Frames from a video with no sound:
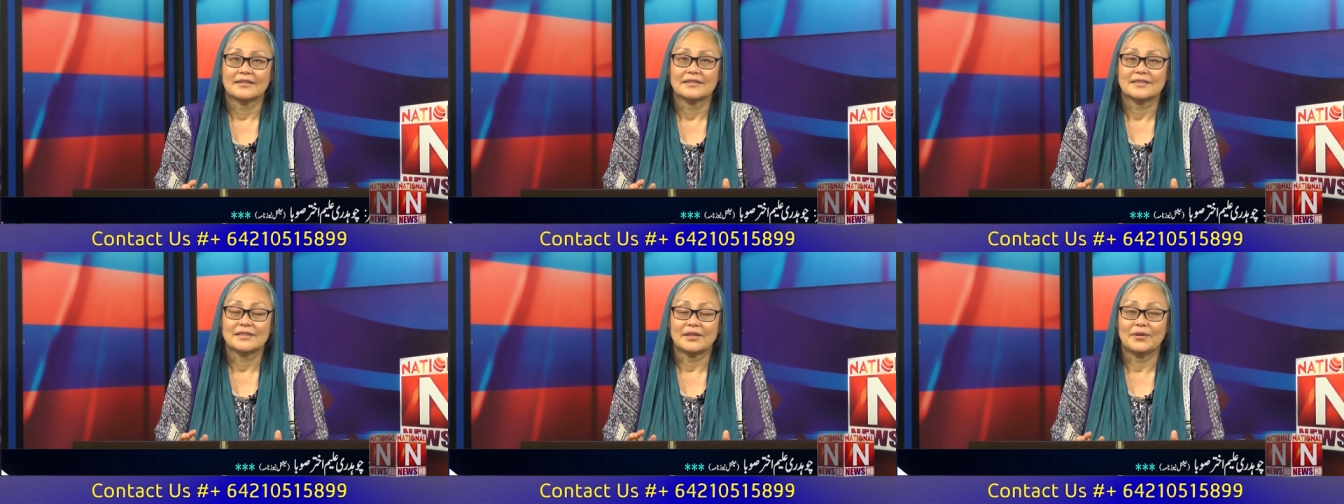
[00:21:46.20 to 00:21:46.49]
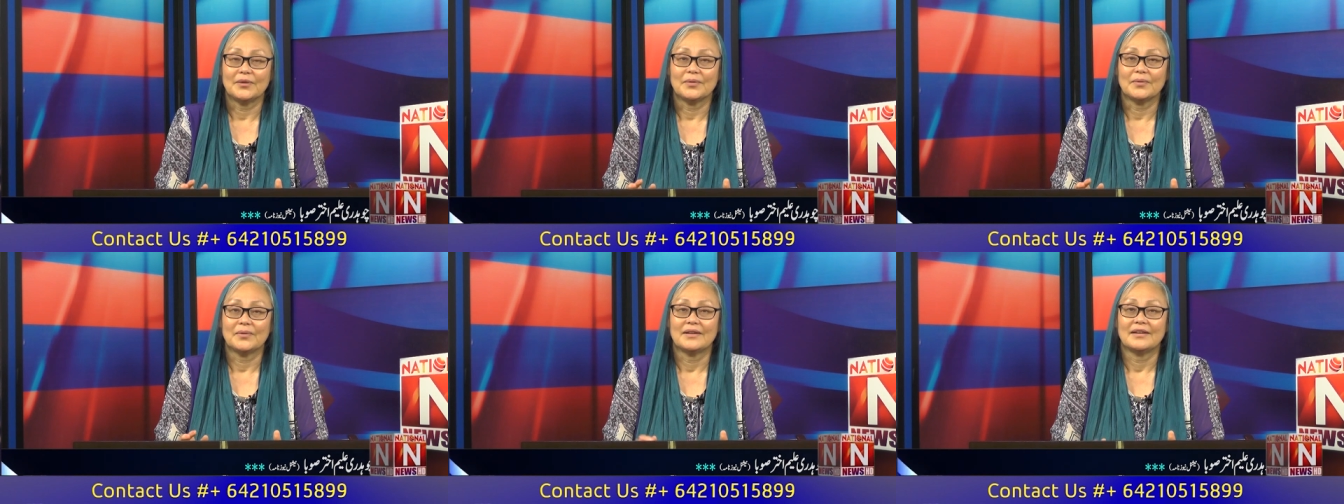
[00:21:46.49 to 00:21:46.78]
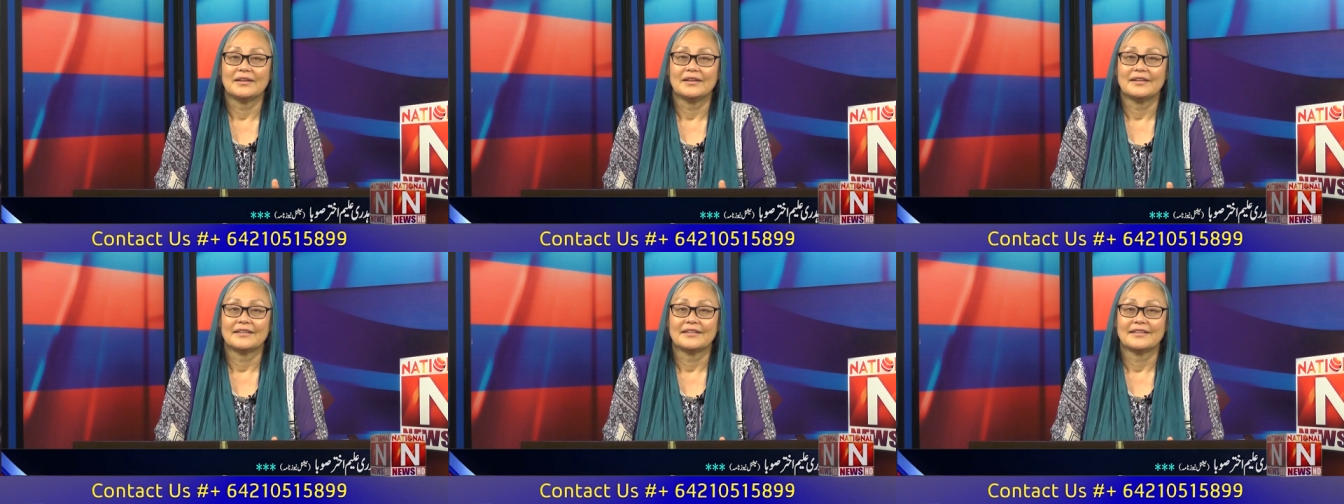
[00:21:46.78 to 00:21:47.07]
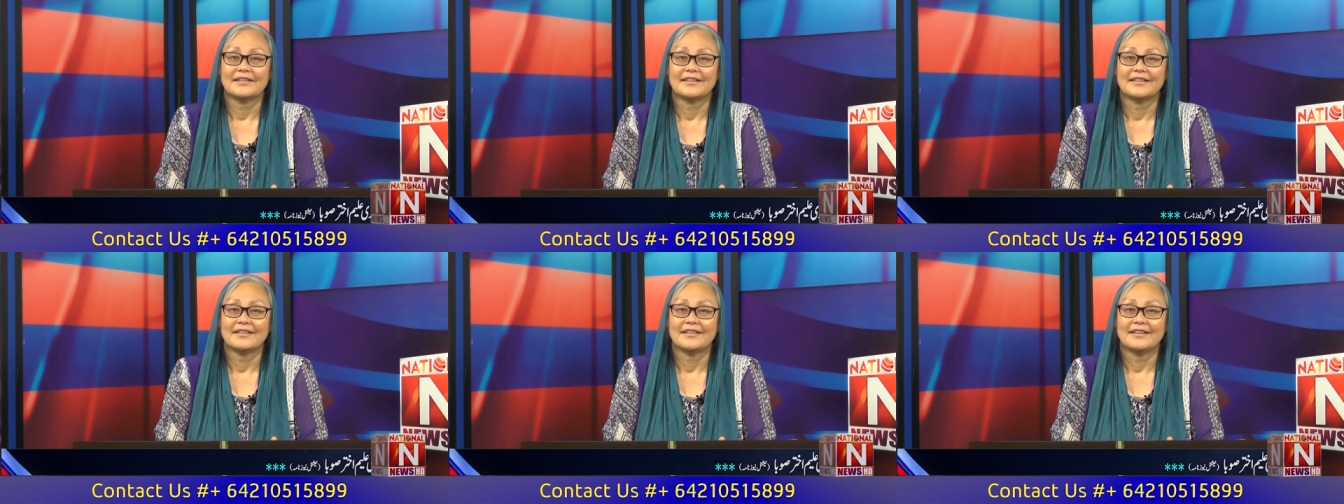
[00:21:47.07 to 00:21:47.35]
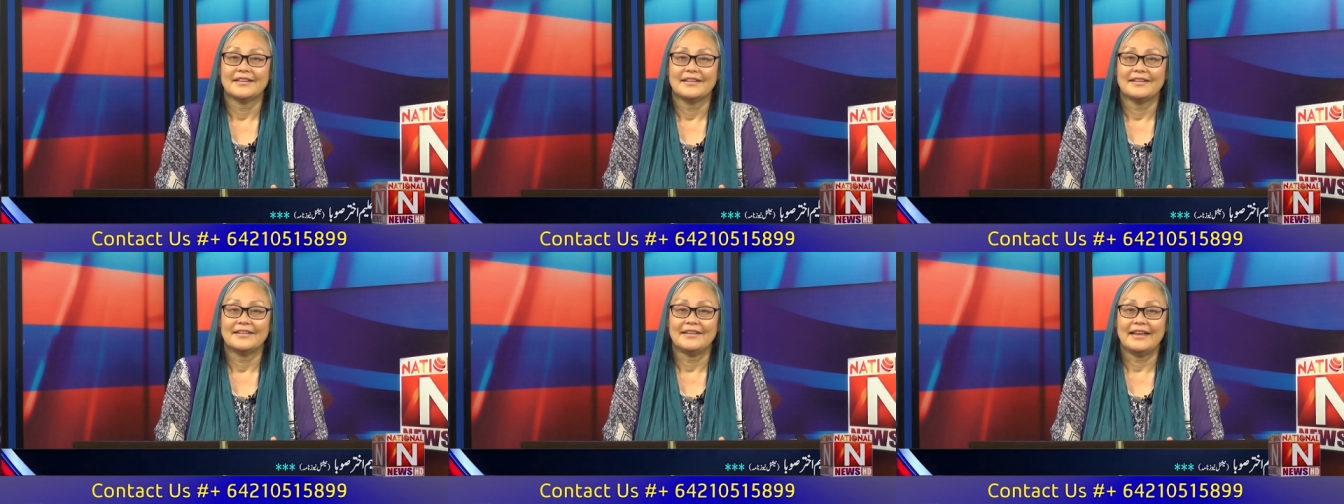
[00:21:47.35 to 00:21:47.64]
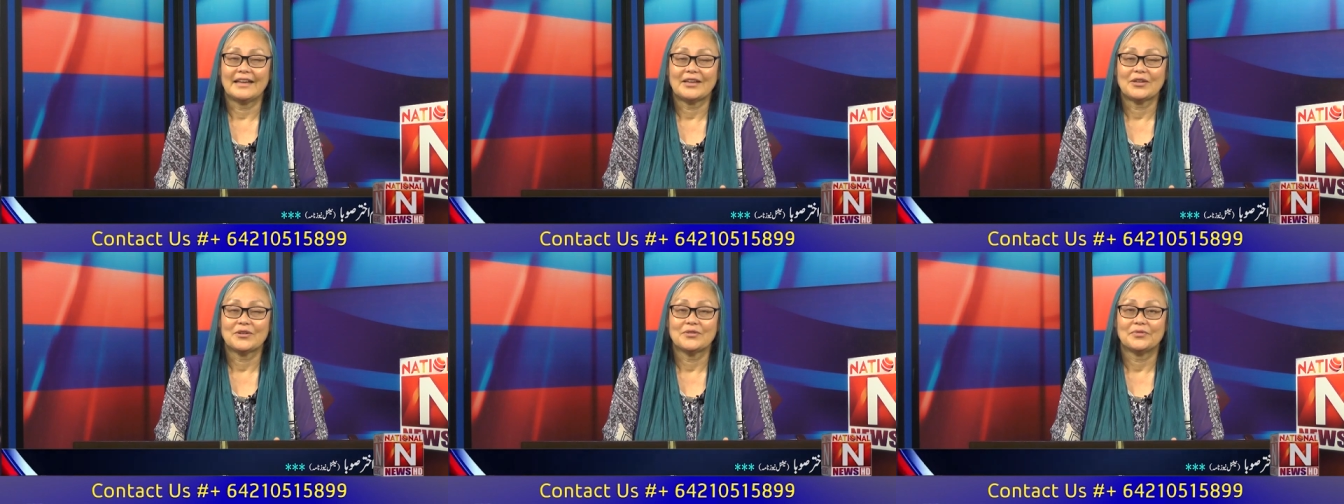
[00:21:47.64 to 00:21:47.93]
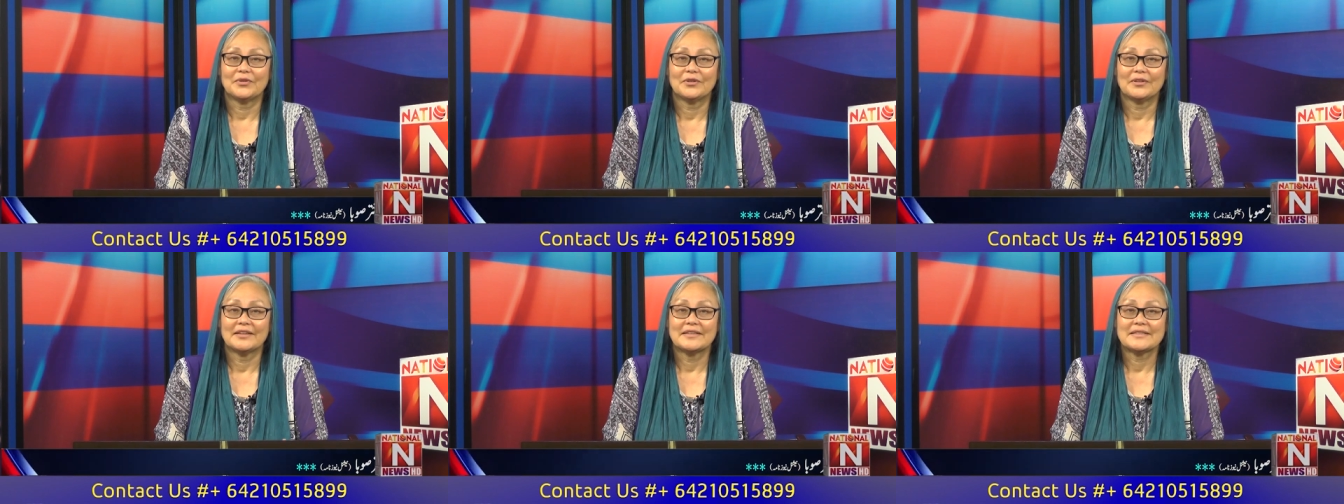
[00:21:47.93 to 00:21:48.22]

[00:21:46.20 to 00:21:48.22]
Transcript: So, thank you for